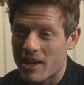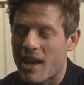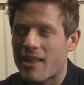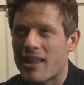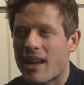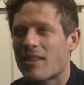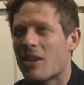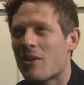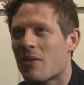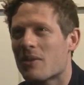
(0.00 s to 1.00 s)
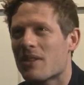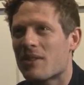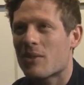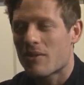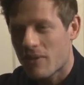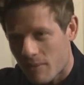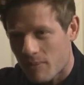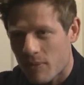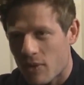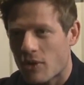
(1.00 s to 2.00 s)
I don't know if it was a sort of
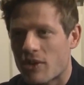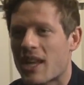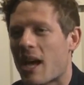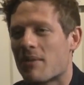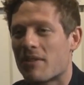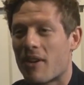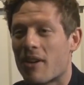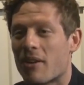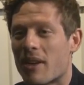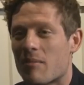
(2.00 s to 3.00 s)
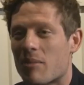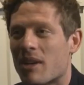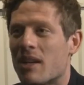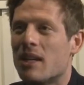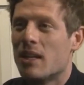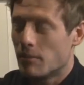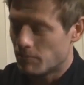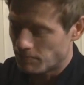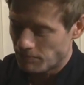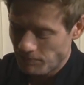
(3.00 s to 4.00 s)
nod of the cap to Fargo again, but
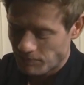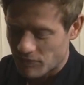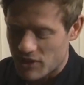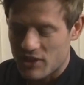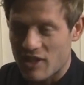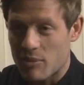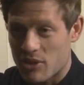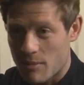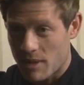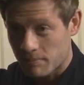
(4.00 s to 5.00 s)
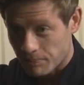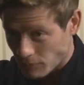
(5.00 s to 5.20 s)
the Steve Buscemi,